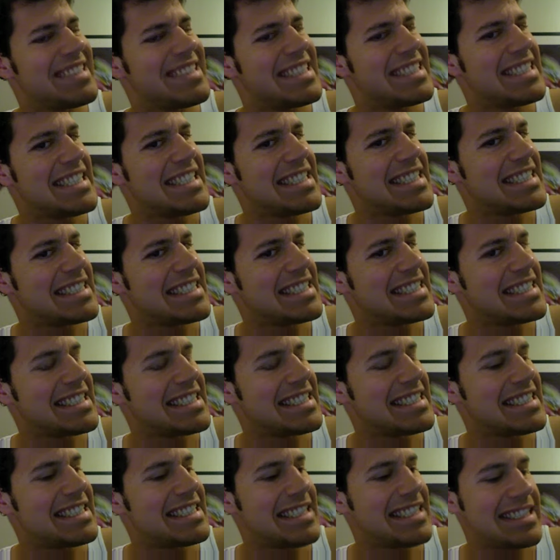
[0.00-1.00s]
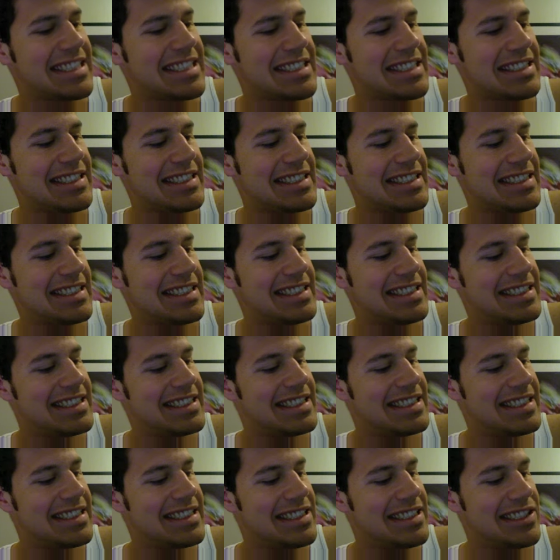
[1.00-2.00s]
Yeah, that's not good.
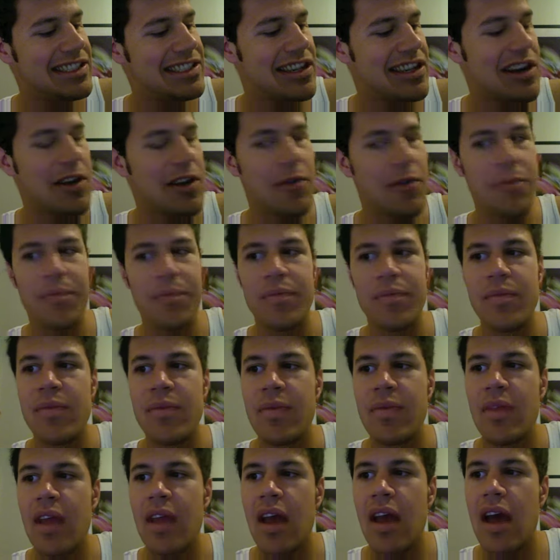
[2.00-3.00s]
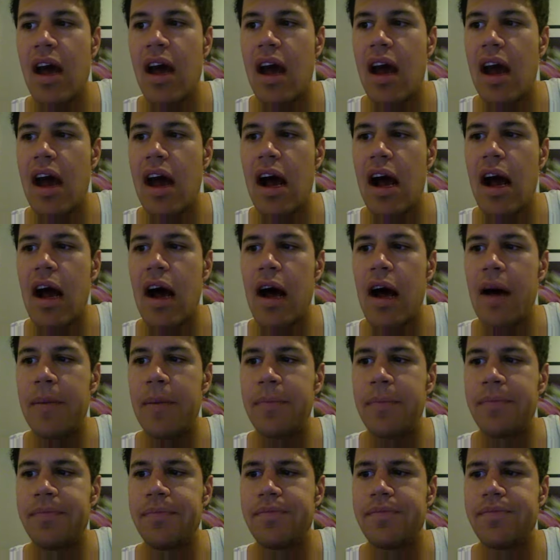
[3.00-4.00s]
So,
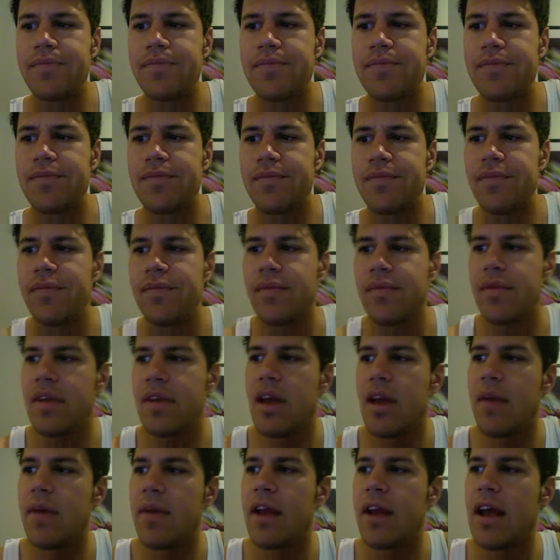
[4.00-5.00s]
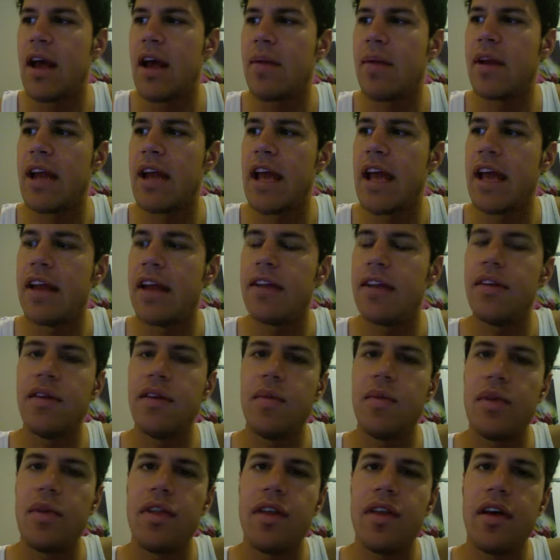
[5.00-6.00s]
I'm gonna end
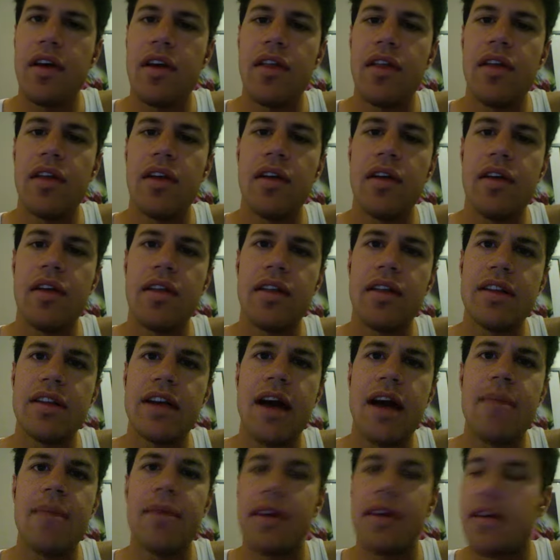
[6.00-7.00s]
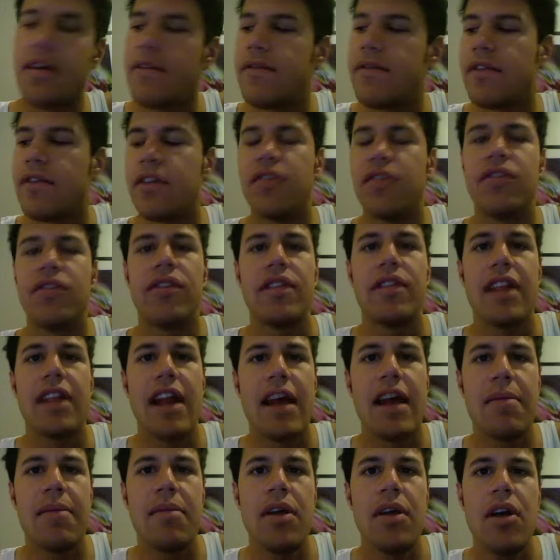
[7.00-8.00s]
with the topic of concern that
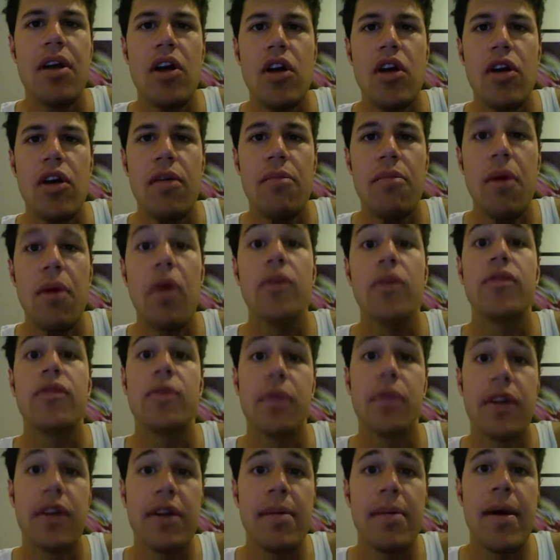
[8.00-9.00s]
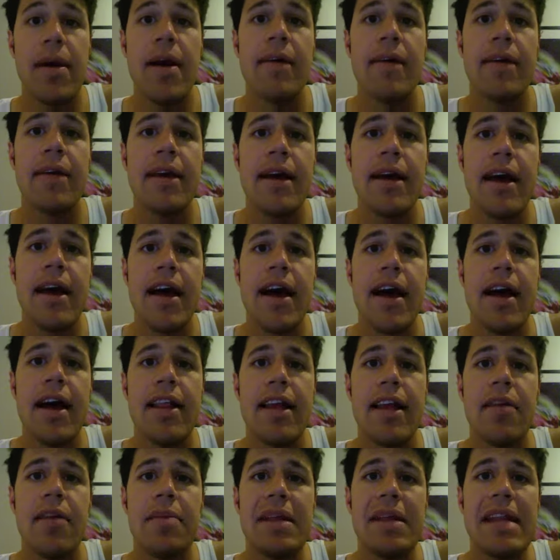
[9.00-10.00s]
I'm most worried about, and
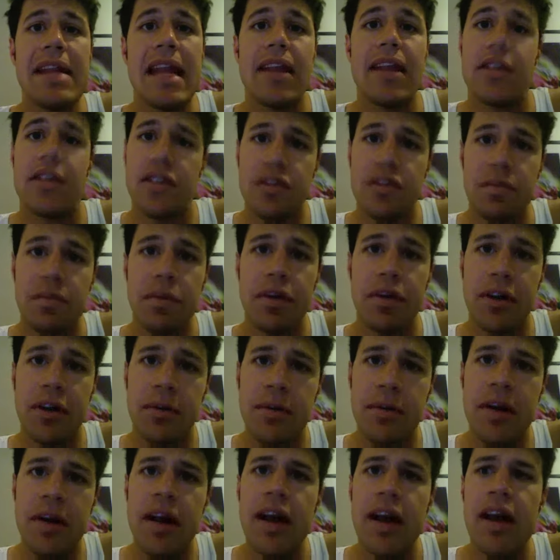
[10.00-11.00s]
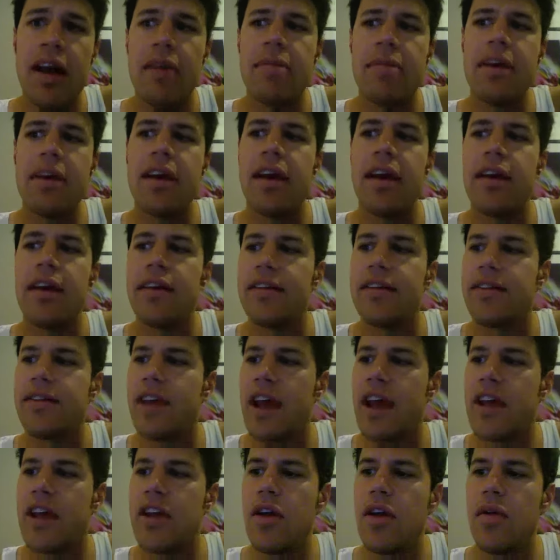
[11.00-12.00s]
that would be Nate's sperm, because
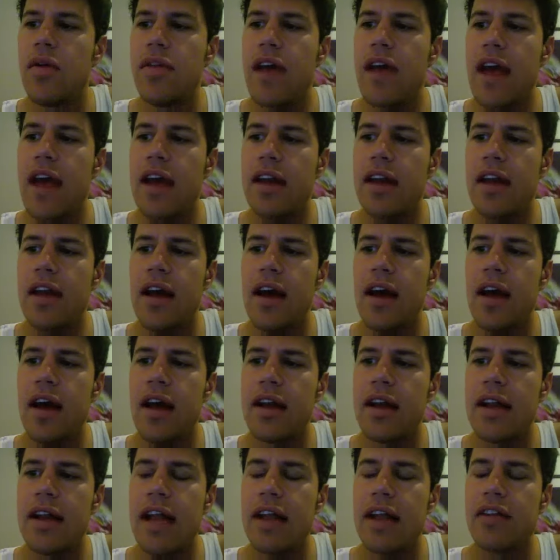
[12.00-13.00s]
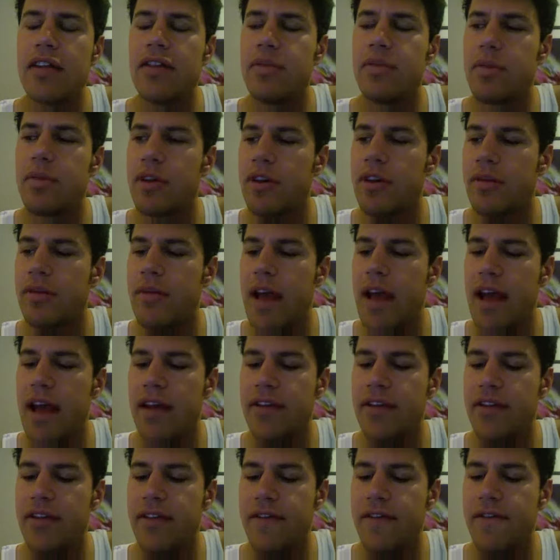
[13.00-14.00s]
I know that Nate's sperm
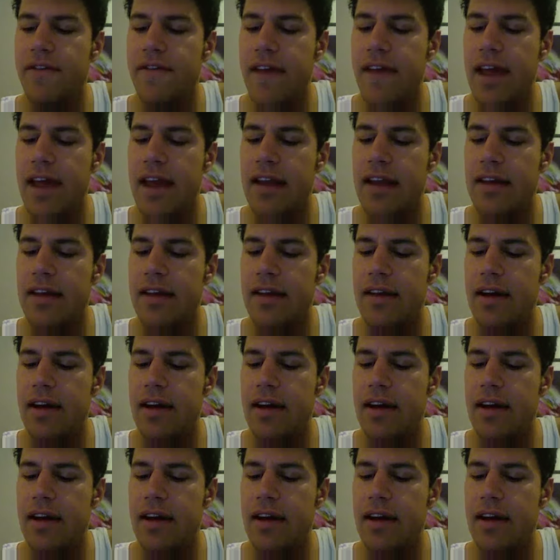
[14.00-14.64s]
has the fate